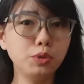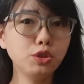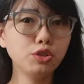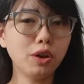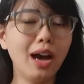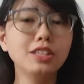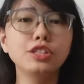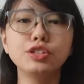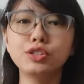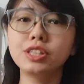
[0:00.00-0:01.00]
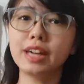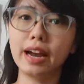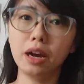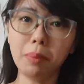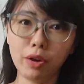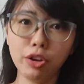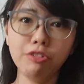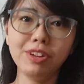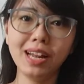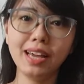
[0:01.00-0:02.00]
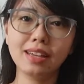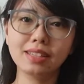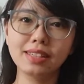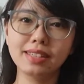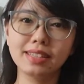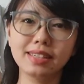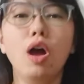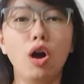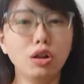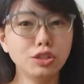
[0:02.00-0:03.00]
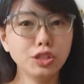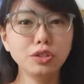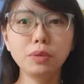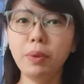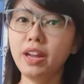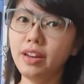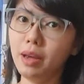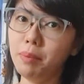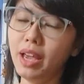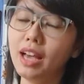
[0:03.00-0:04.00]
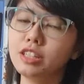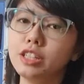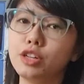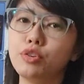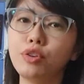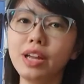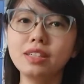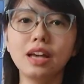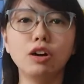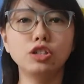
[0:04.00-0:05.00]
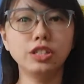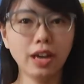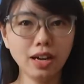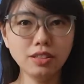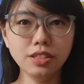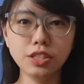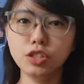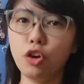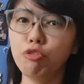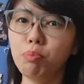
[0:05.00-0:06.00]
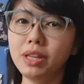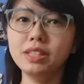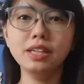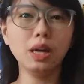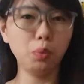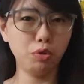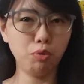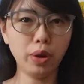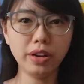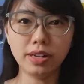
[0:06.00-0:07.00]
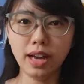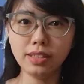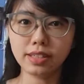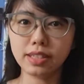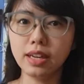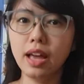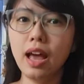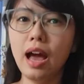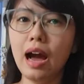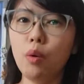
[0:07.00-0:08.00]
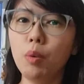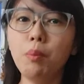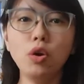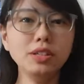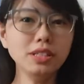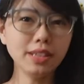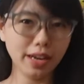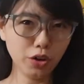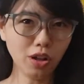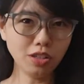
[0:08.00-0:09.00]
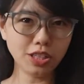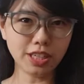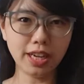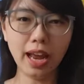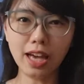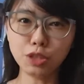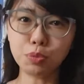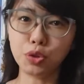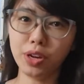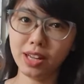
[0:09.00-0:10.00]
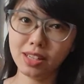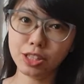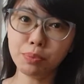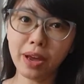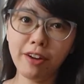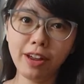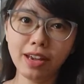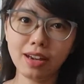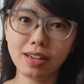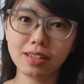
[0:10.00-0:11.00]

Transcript: you trust to share about your feelings. Although the pandemic has decreased our chances of meeting up with one another, our modern technology has broken this barrier.